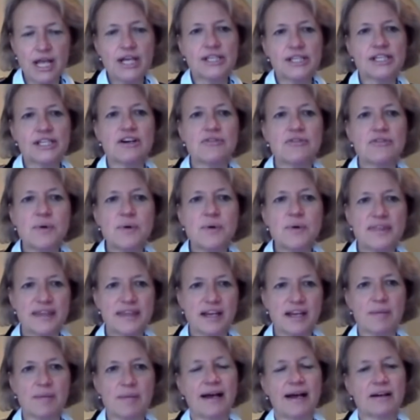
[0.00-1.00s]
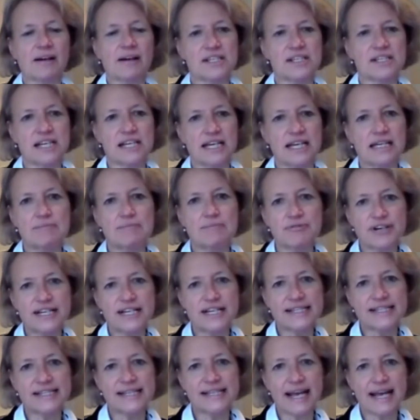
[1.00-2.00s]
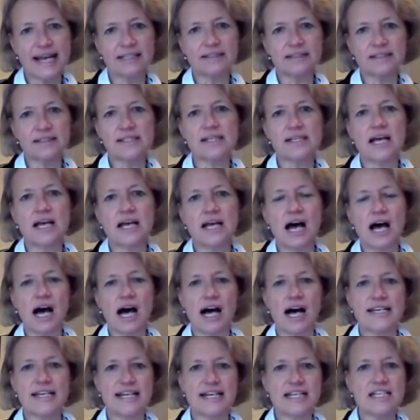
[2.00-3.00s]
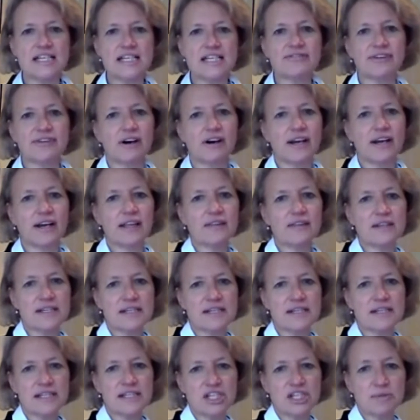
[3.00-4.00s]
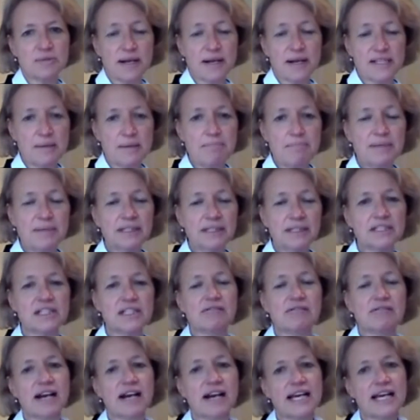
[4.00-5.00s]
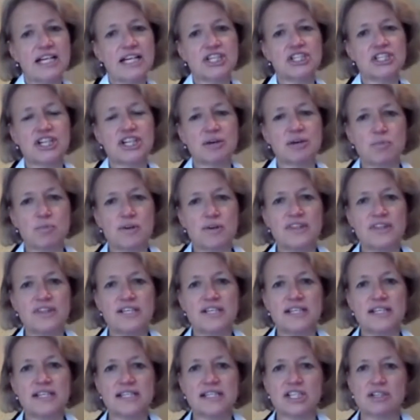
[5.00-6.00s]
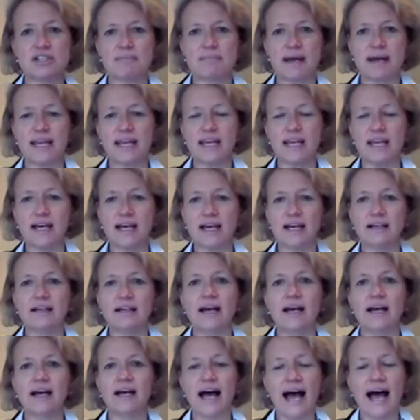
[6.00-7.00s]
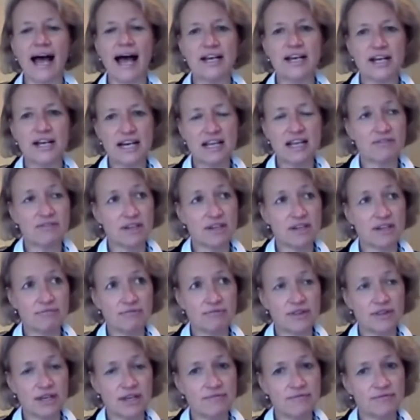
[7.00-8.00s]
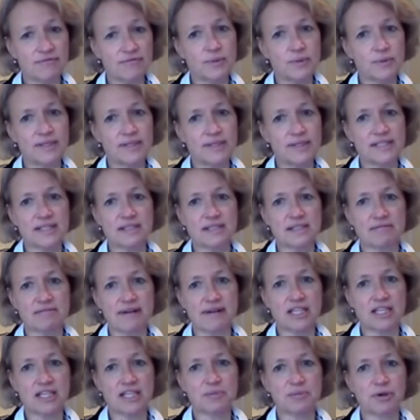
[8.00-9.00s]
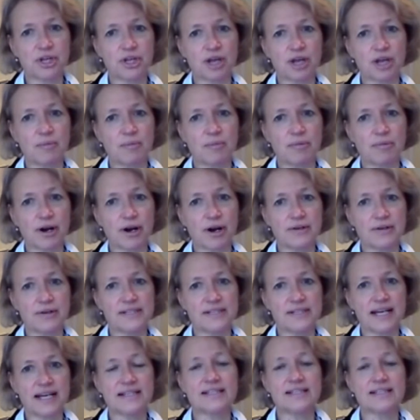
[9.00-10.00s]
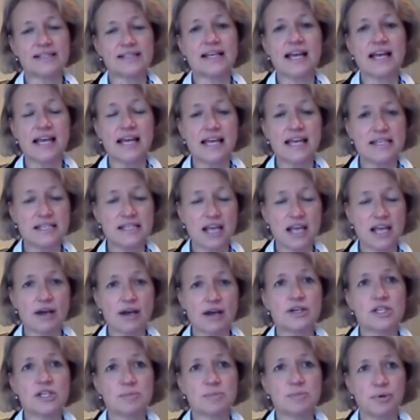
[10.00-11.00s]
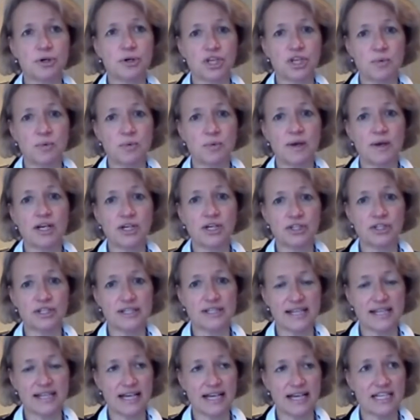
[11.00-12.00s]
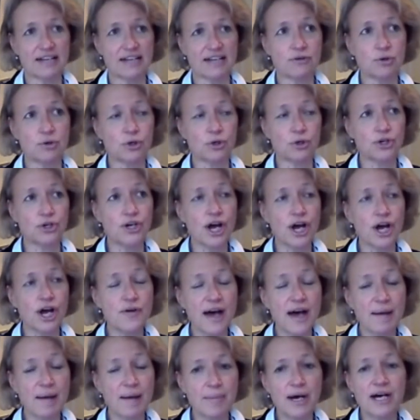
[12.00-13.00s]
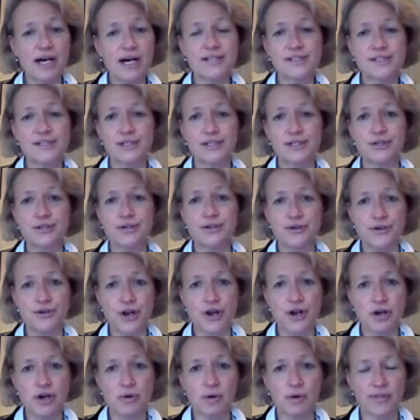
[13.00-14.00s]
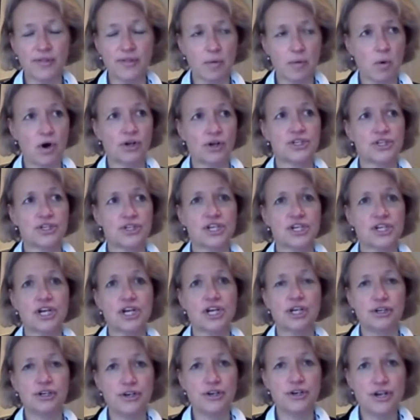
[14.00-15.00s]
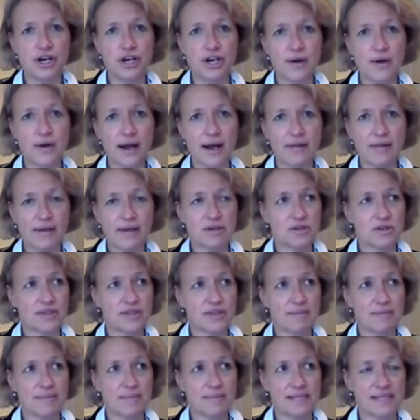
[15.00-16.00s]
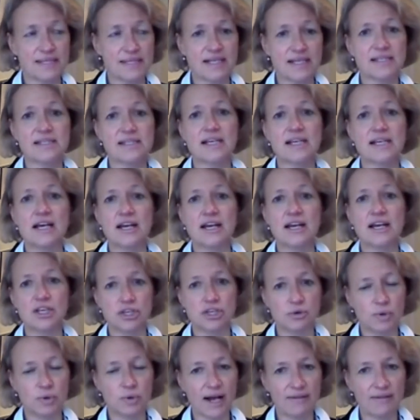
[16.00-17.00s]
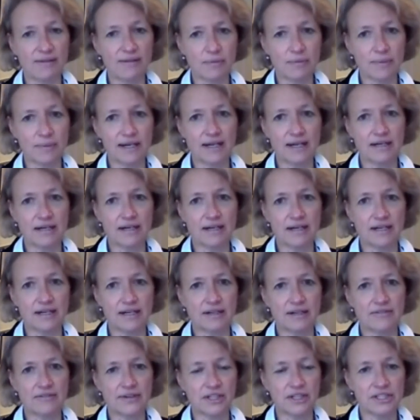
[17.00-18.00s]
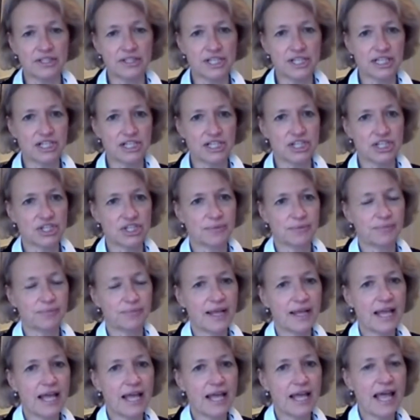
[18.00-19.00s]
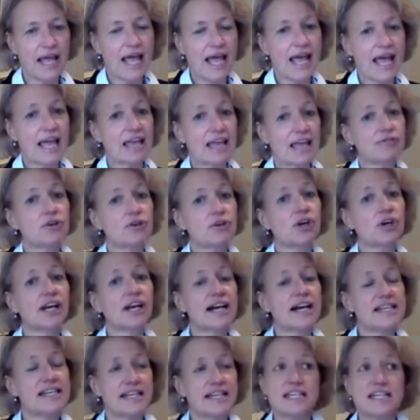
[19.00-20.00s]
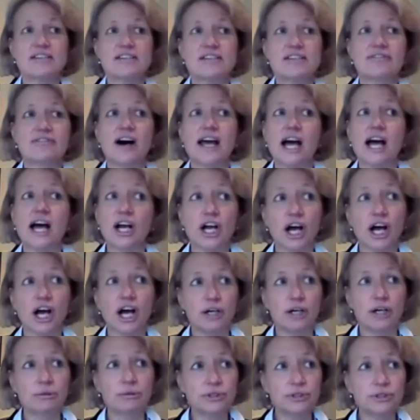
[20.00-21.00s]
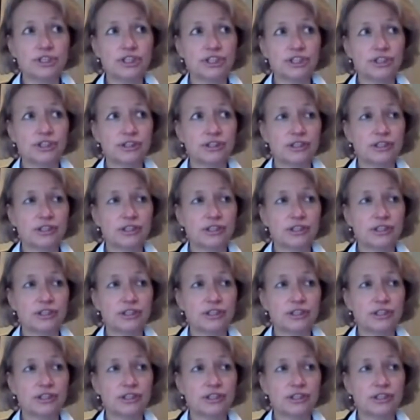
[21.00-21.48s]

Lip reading: So if we think about it in pre-sales, identifying the decision maker, building a relationship with the decision maker and any of the influences around the procurement process is going to put you in a good stead. If you can know that person, know what they want, know how they do their business, you will have an advantage. If you can identify a coach,